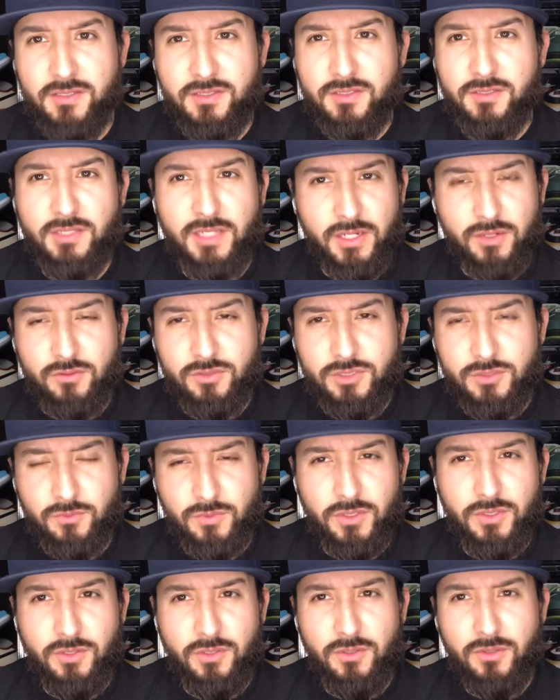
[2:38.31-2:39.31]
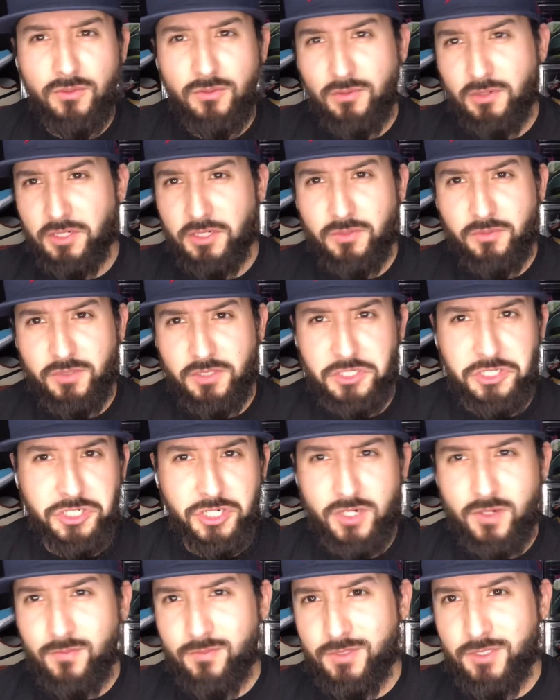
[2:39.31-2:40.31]
that's real good with the
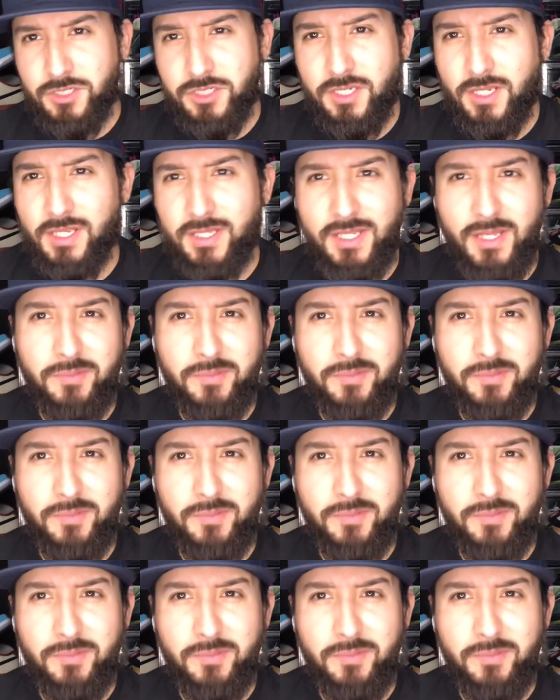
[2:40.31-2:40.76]
germs and shit like that,